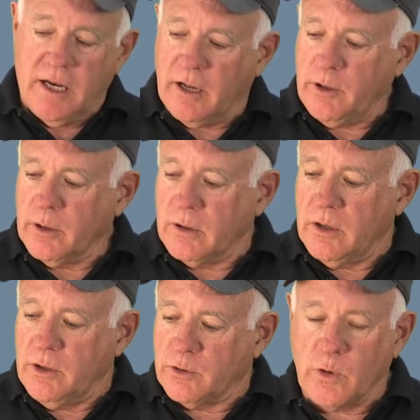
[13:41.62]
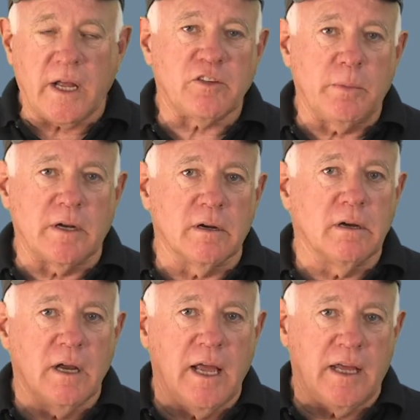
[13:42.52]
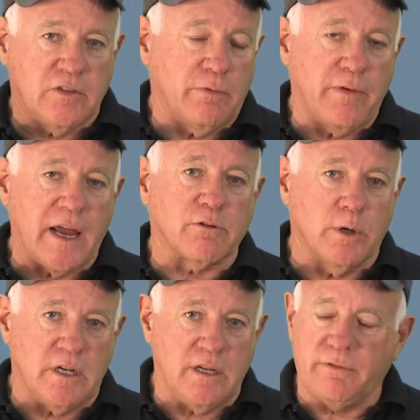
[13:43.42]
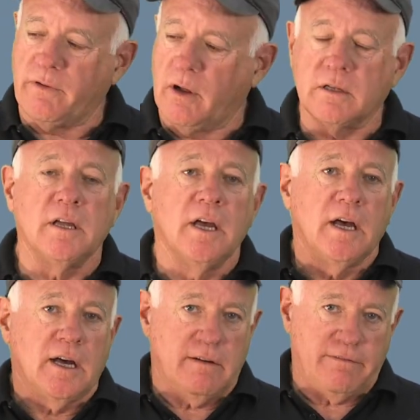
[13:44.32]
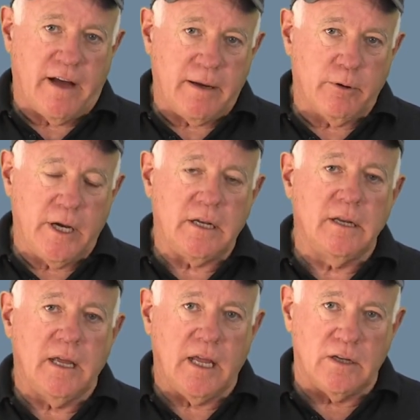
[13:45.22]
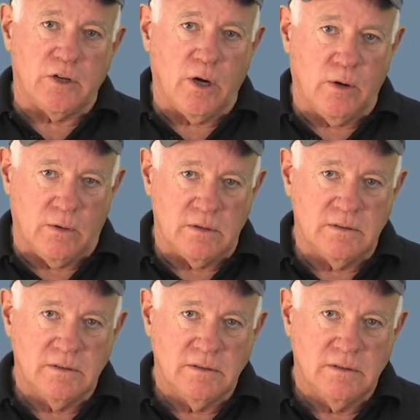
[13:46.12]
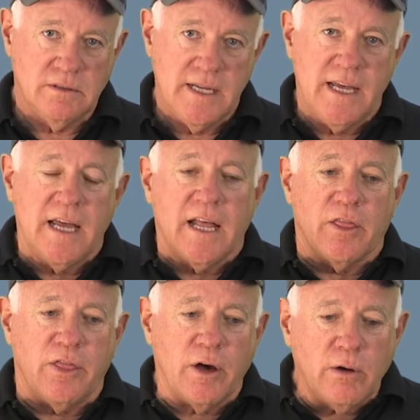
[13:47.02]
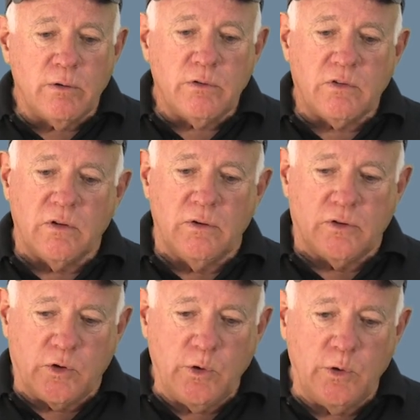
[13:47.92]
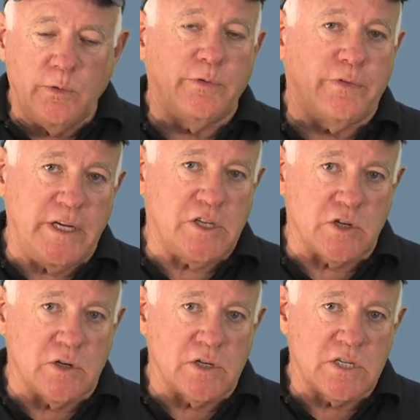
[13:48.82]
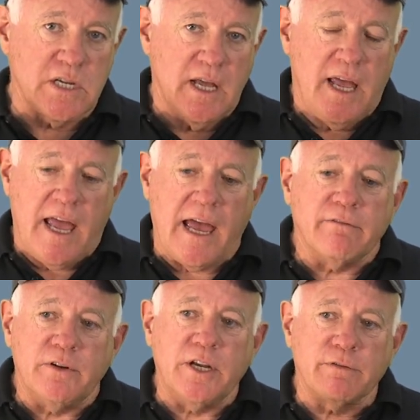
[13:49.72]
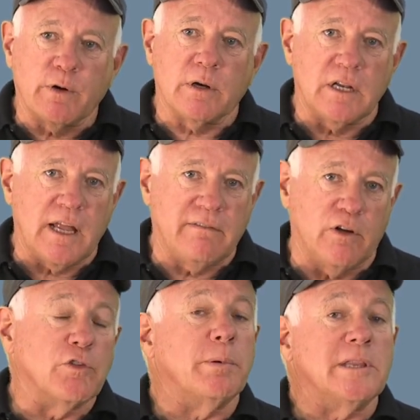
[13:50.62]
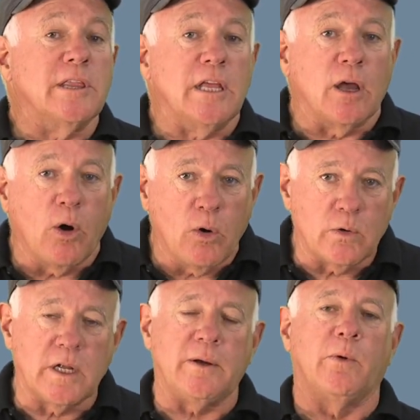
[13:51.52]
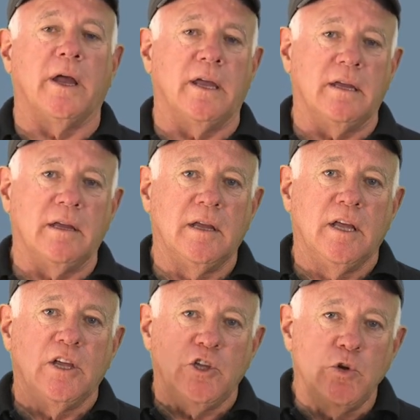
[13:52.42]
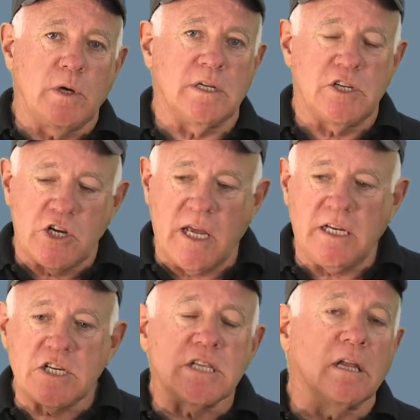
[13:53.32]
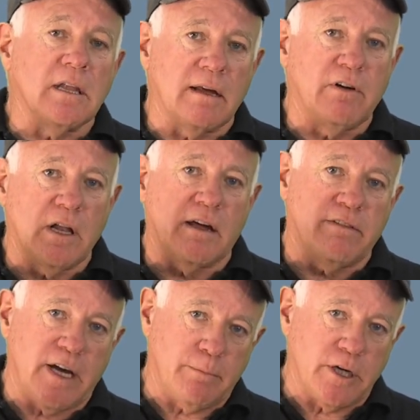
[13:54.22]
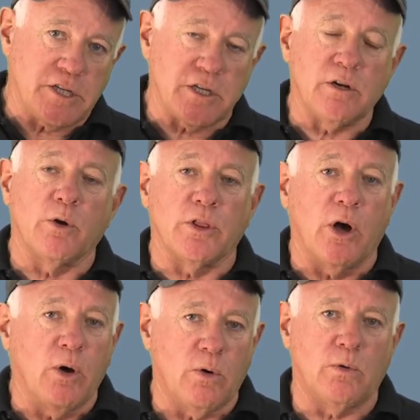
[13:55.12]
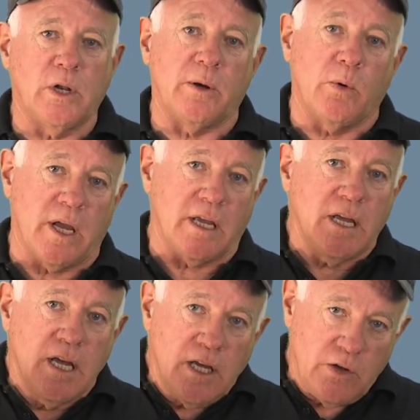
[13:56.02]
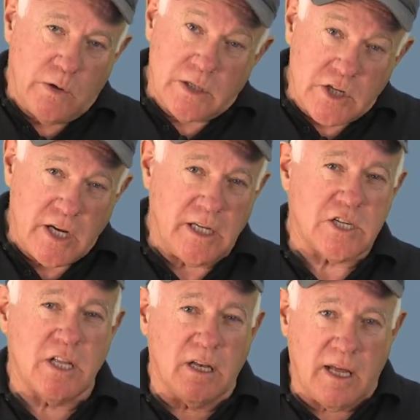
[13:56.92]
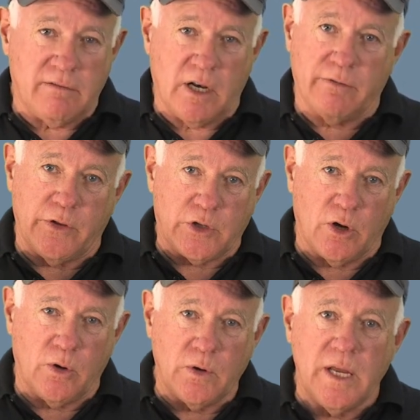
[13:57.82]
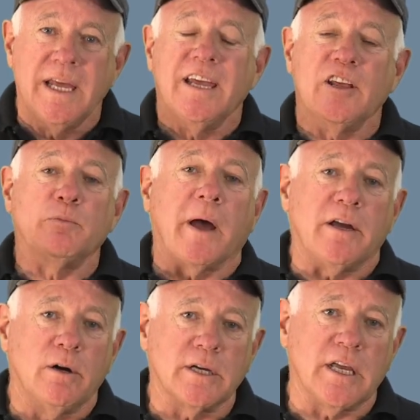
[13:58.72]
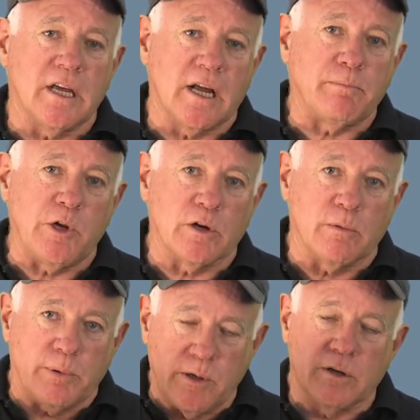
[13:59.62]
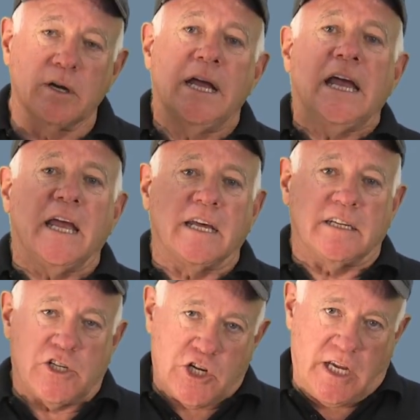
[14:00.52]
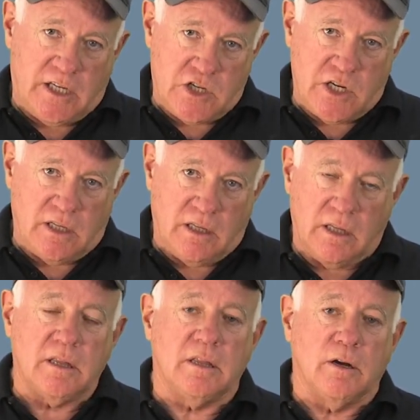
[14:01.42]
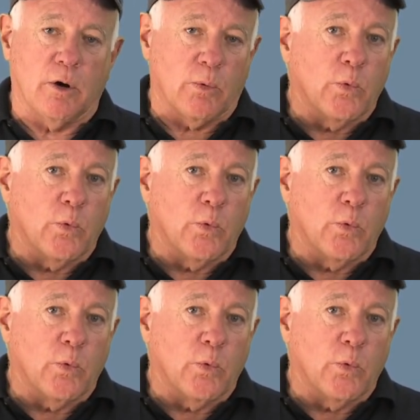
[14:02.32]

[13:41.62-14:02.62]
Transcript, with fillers: Now, your, your transmitter has a factory default of vibrate and tone. Those two features have different levels, but the only way you can change the level of vibration, or the only way you can change the level of the tone is by hooking it up to your computer and changing or